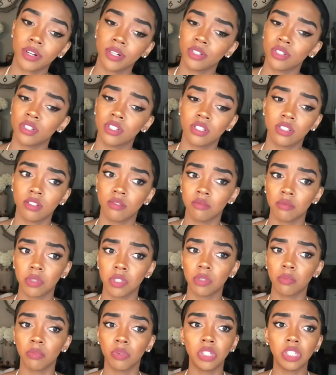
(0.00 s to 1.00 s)
It's just
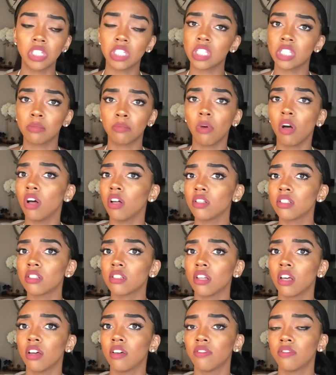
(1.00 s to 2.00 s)
some really small
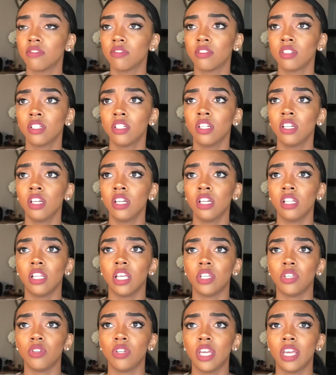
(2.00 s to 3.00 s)
stuff.
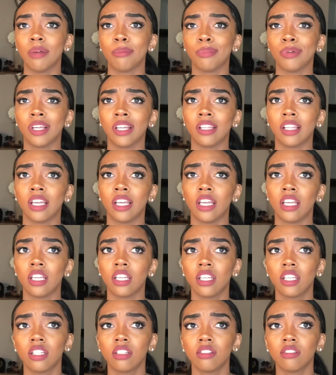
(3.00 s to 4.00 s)
Like you can't bring like,
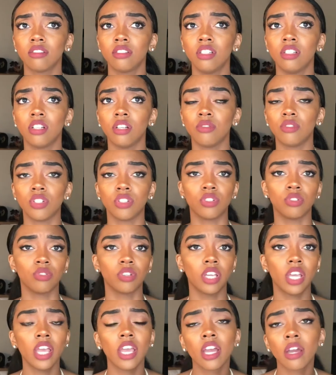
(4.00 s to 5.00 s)
you know, digital
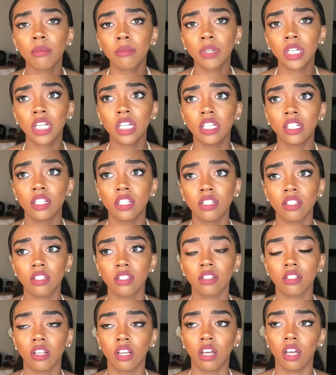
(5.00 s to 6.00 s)

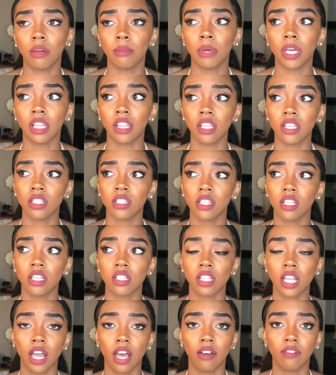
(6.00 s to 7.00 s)
cameras, at least
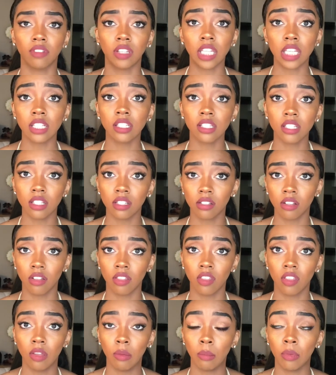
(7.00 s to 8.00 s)
things that have lenses
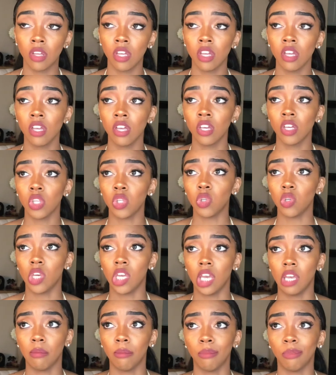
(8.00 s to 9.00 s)
on them. You
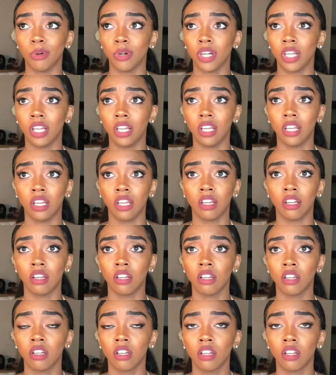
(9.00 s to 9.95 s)
can't bring